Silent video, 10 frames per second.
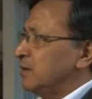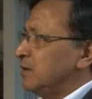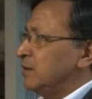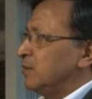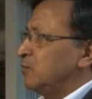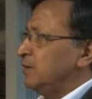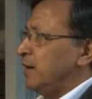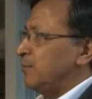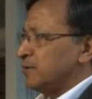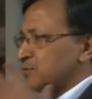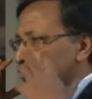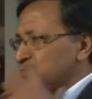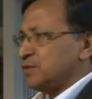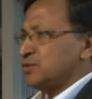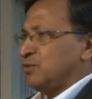we have
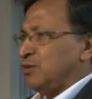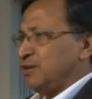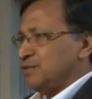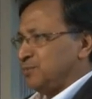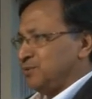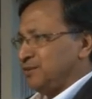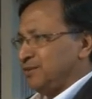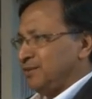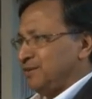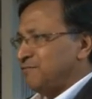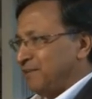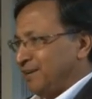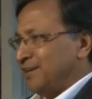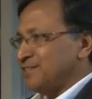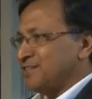so much knowledge about the
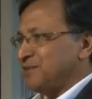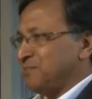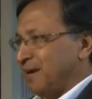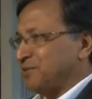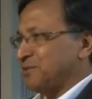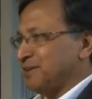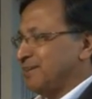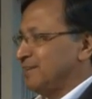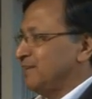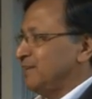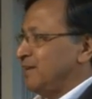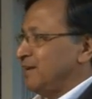financing microgrid.